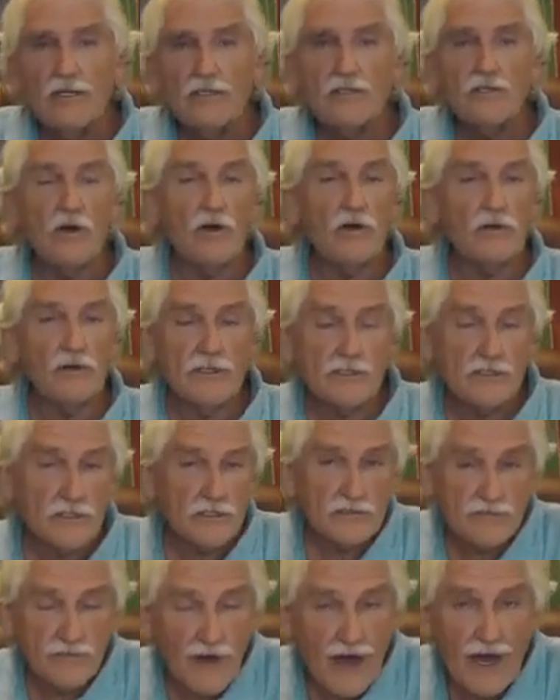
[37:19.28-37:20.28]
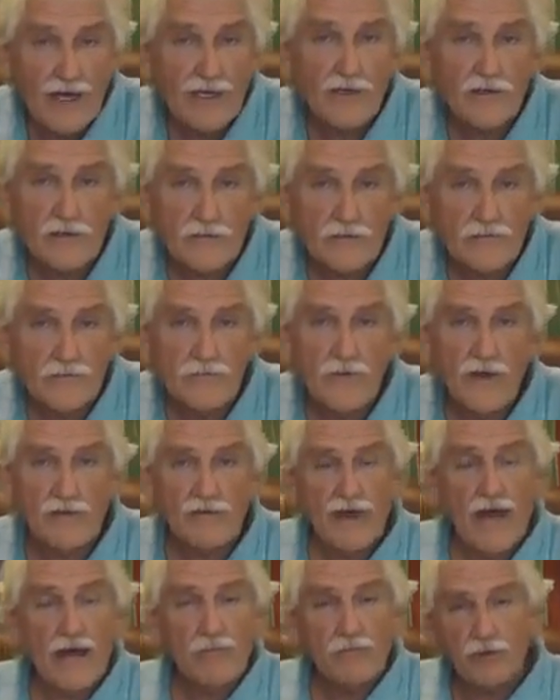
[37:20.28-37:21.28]
So this is vital
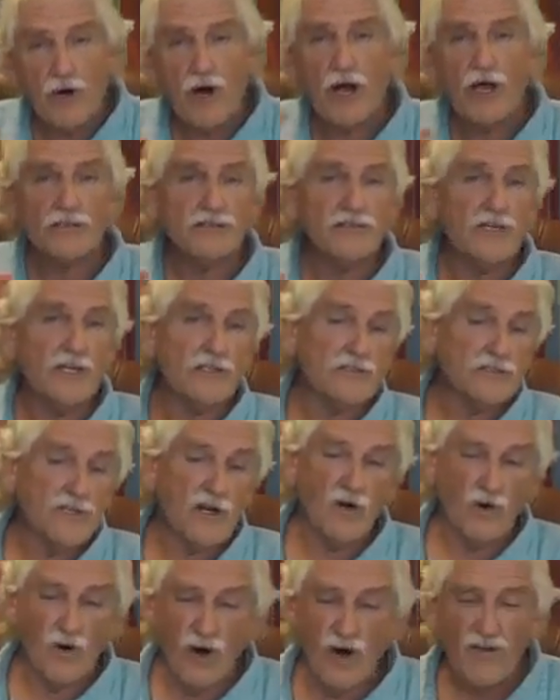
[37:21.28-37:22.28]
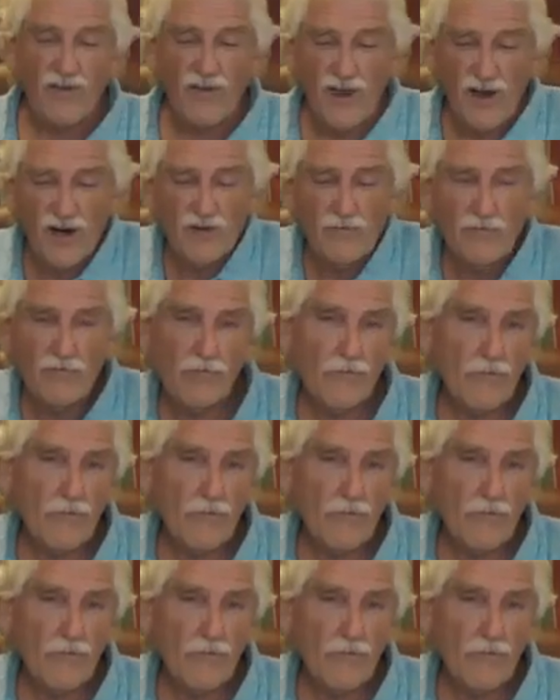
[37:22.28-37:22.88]
that that process go on there.